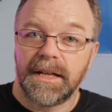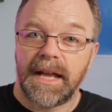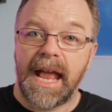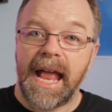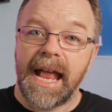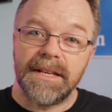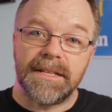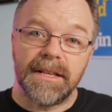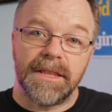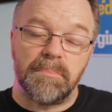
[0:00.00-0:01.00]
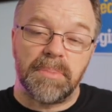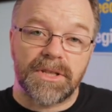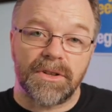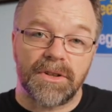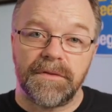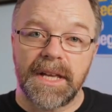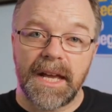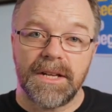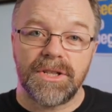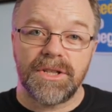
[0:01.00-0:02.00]
and the
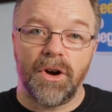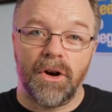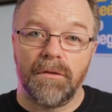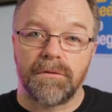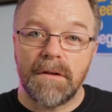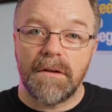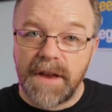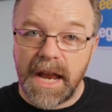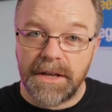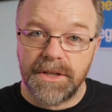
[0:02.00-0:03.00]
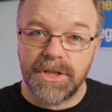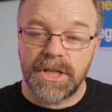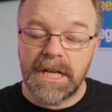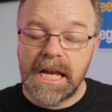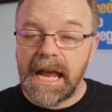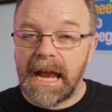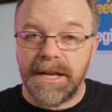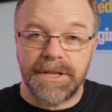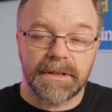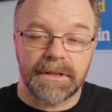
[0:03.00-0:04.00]
personification of revenge
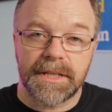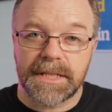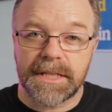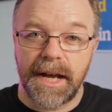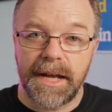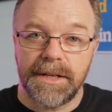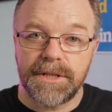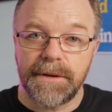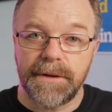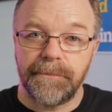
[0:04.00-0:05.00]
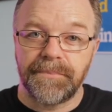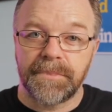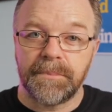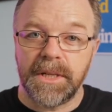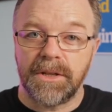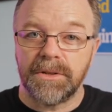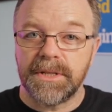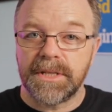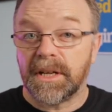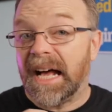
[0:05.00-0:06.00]
entering the stage,
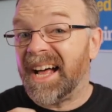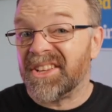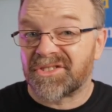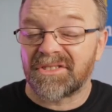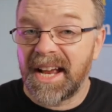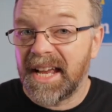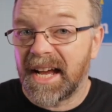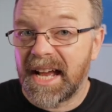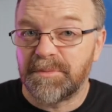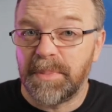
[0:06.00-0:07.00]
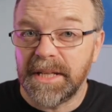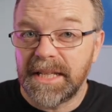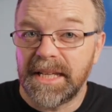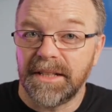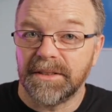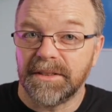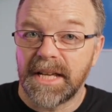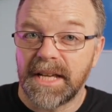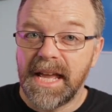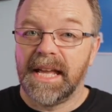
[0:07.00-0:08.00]
because Andrea has been killed
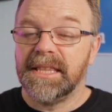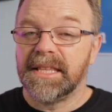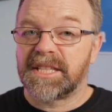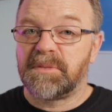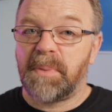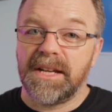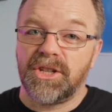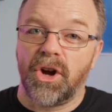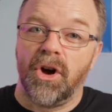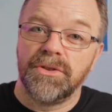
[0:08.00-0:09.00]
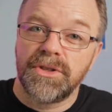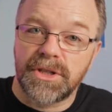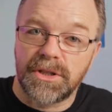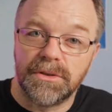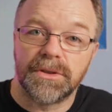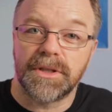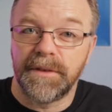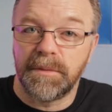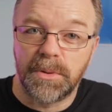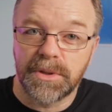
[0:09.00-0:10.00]
in the Spanish onslaught of
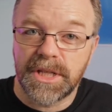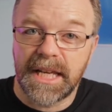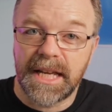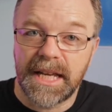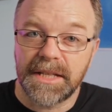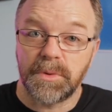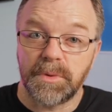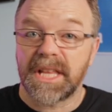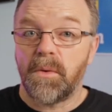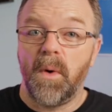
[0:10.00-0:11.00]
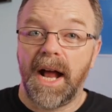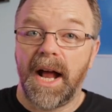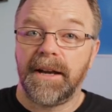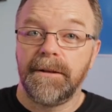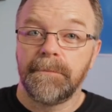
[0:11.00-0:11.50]
the Portuguese, which they won,